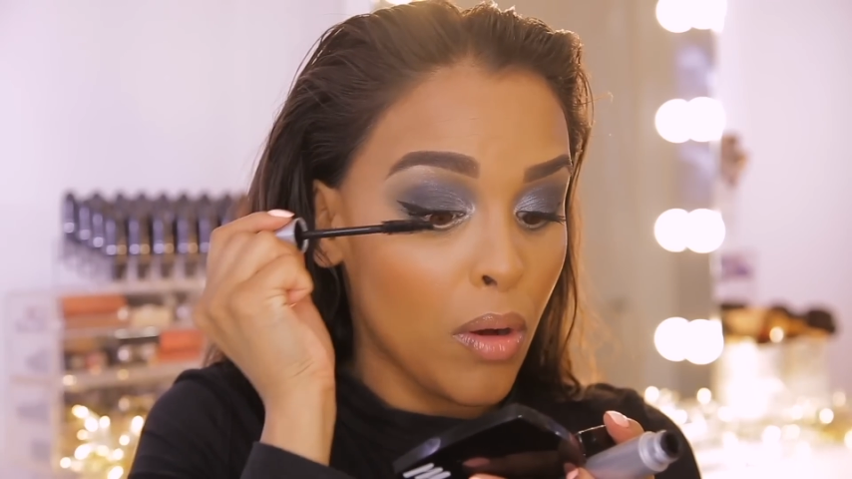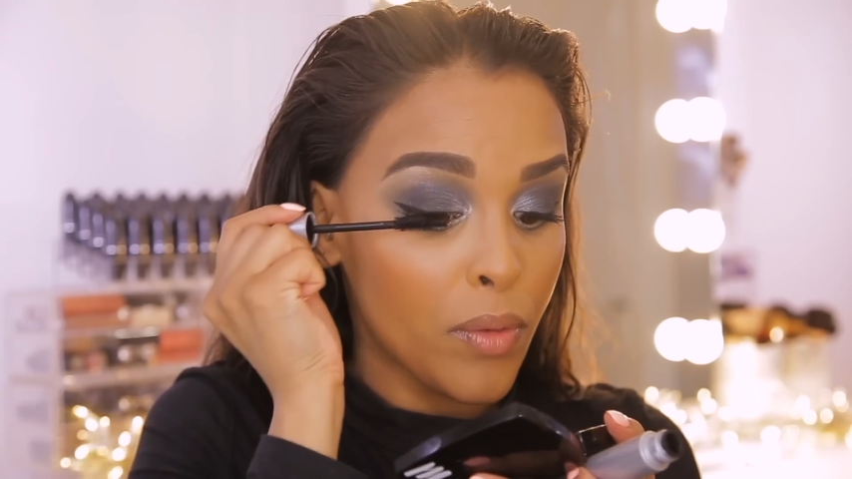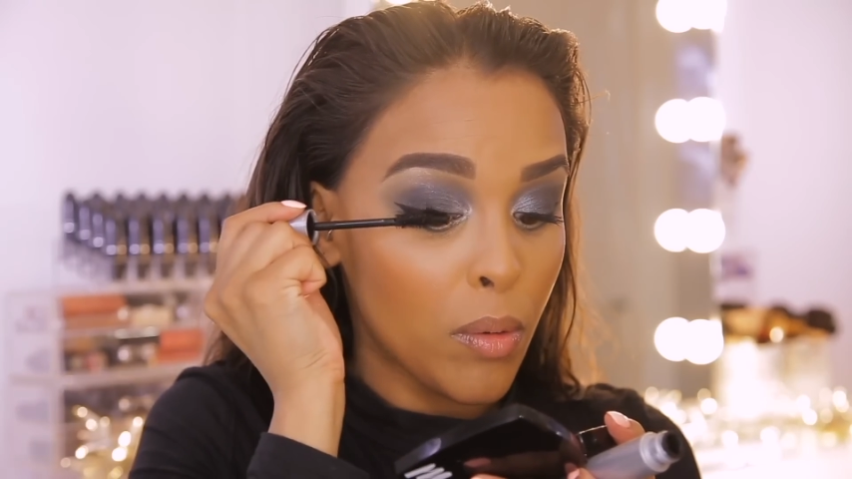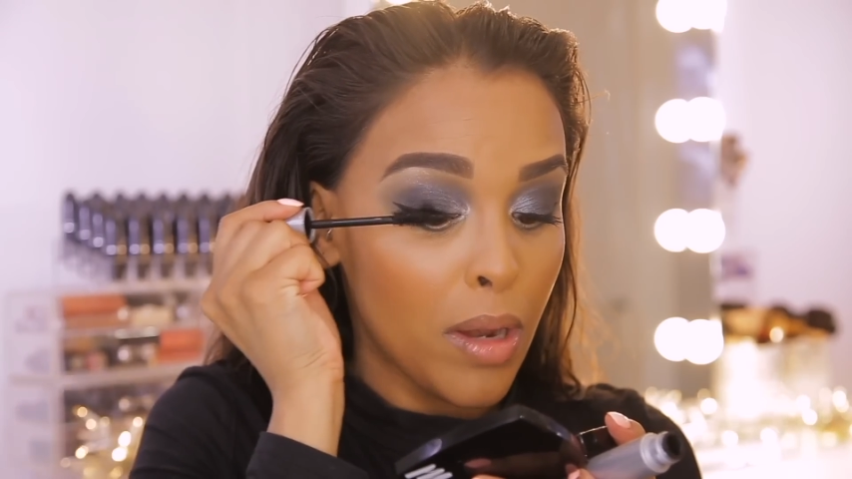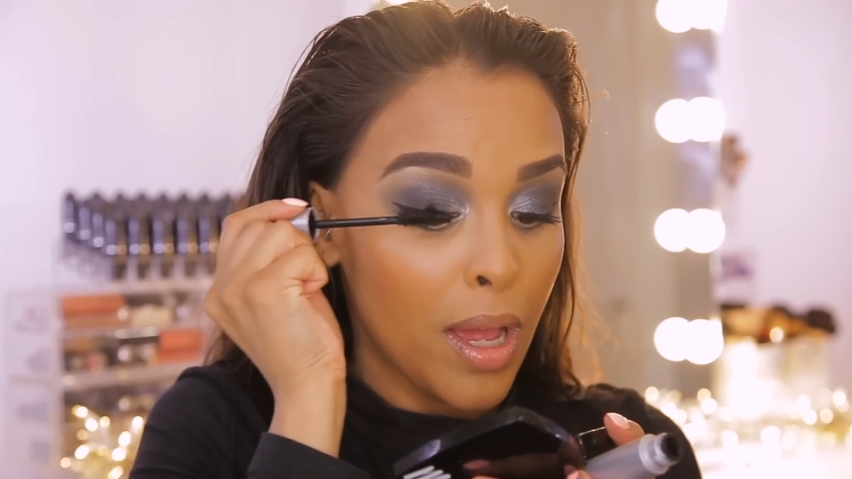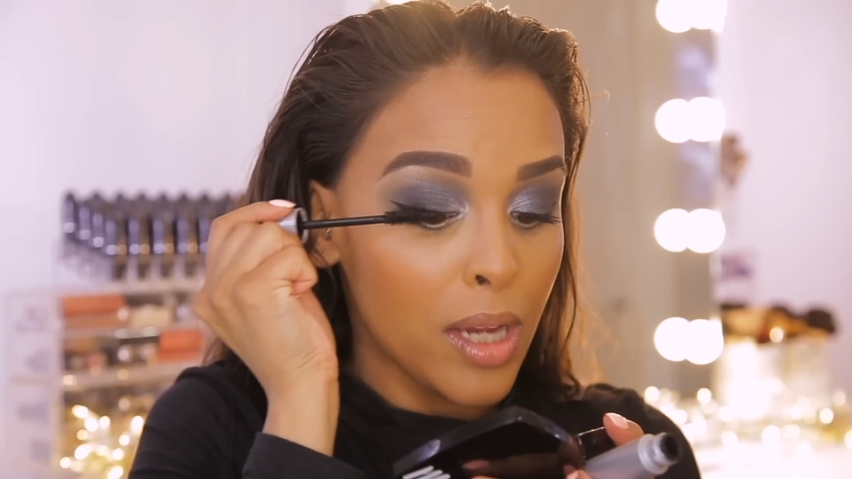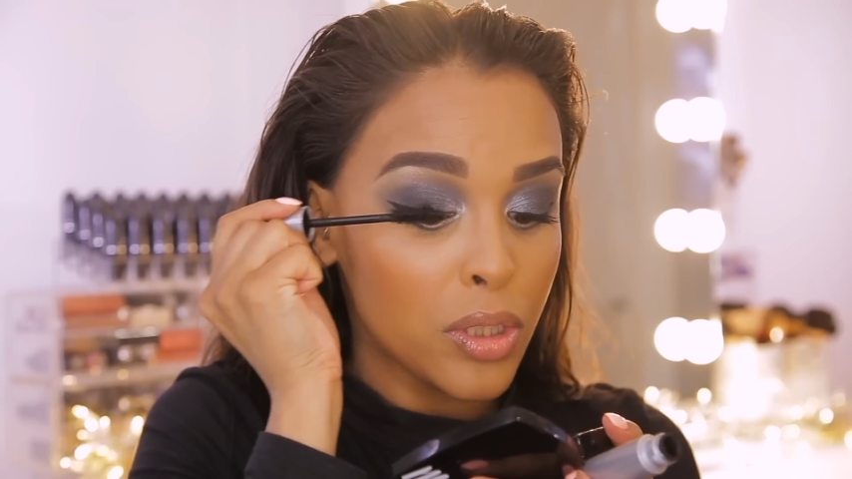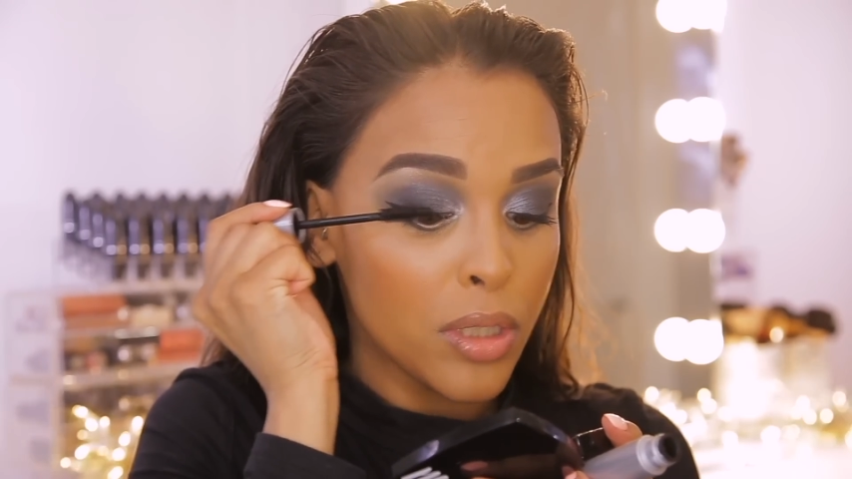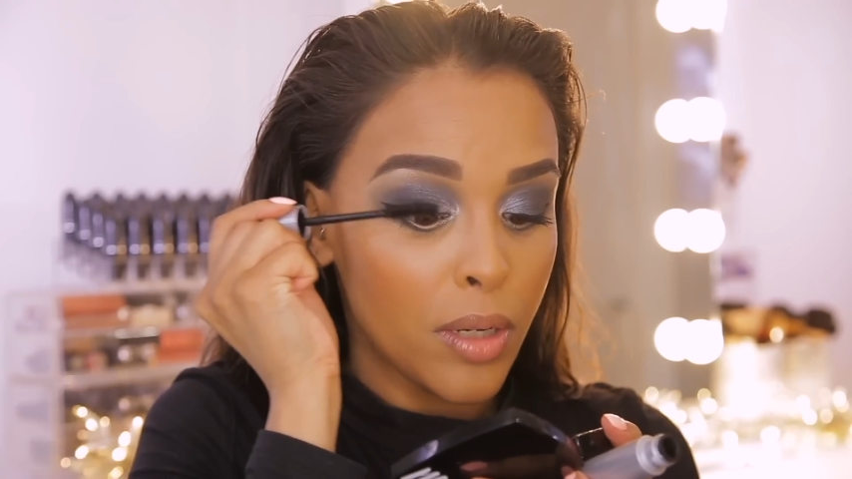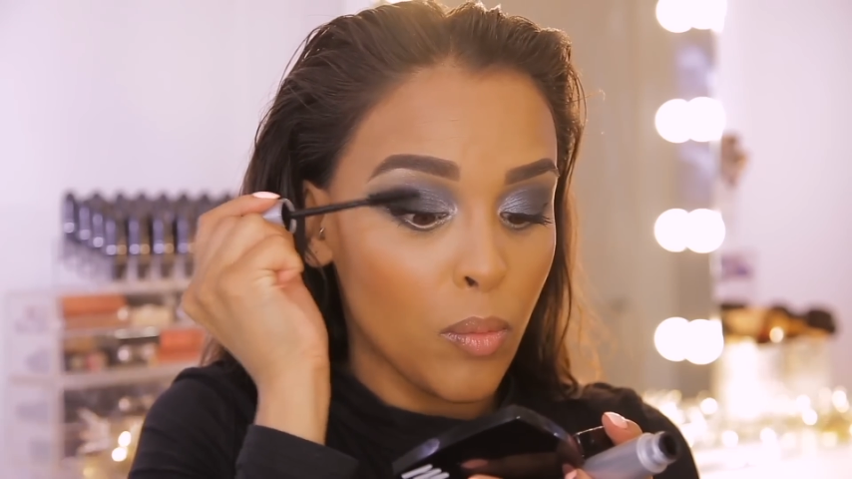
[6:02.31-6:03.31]
of your
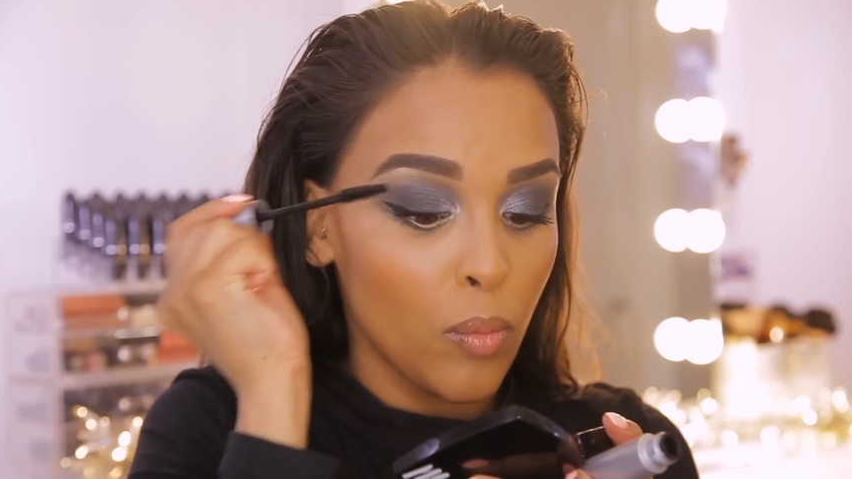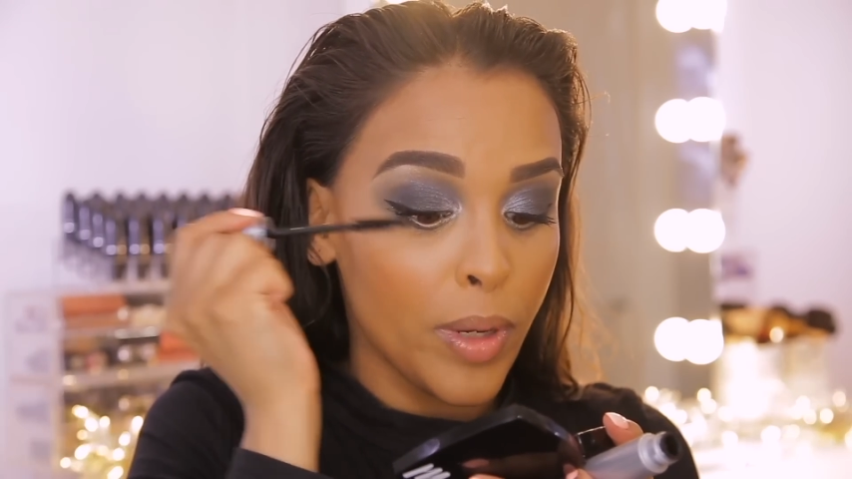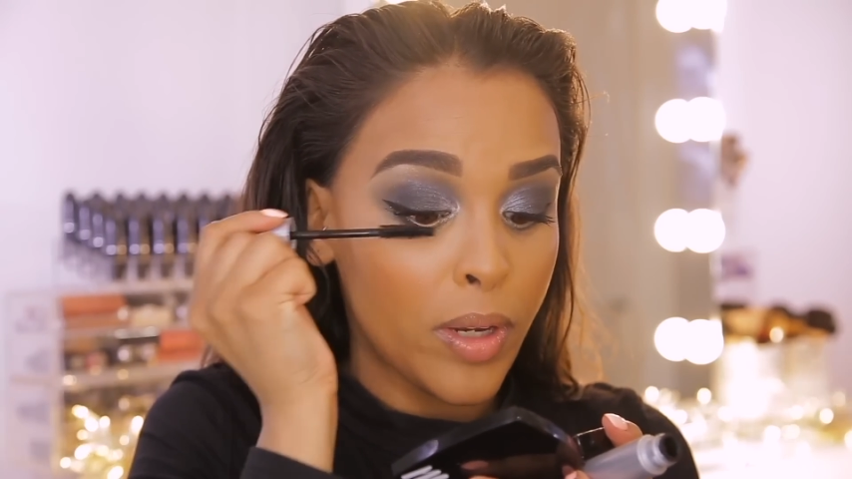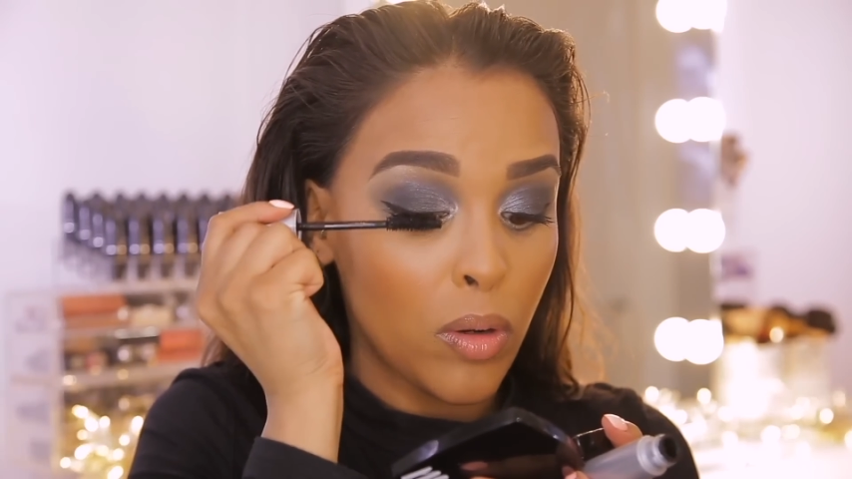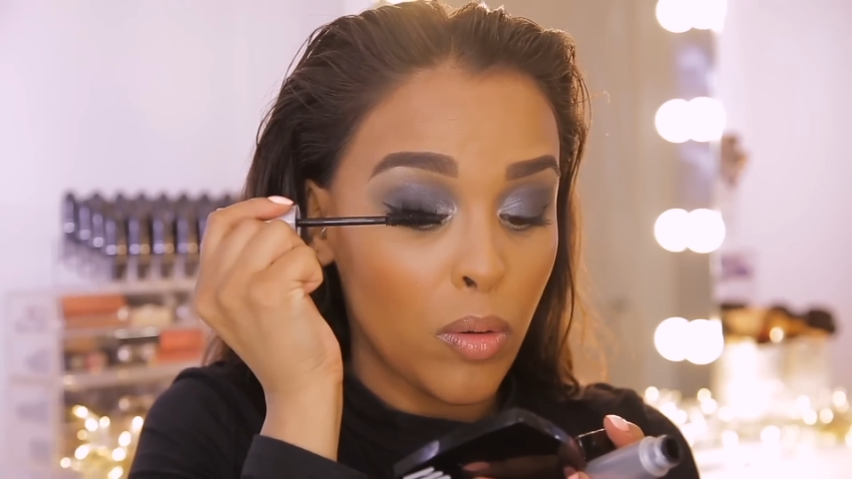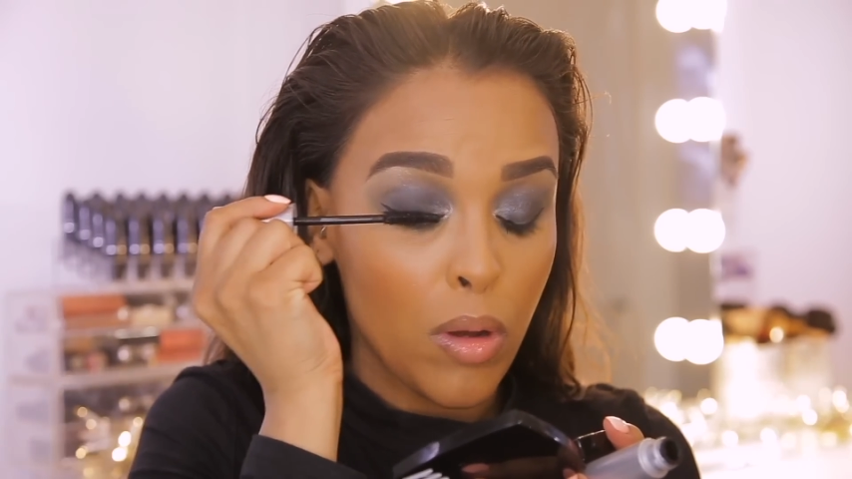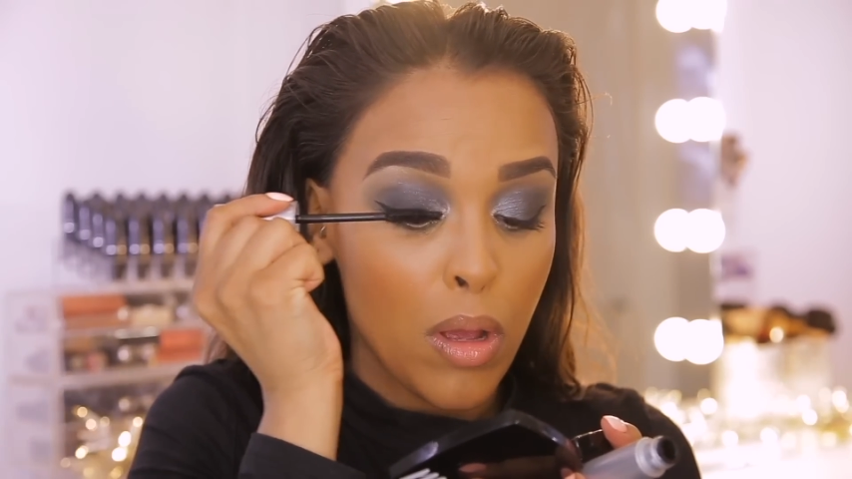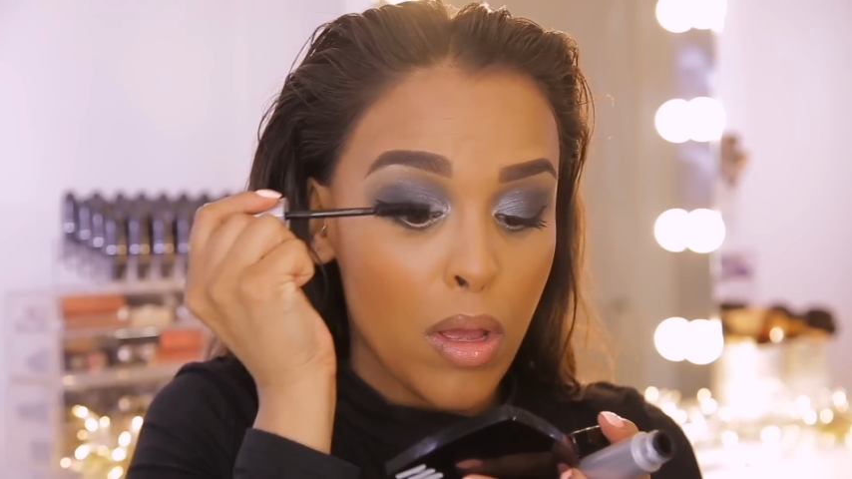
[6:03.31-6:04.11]
lash, and wiggle.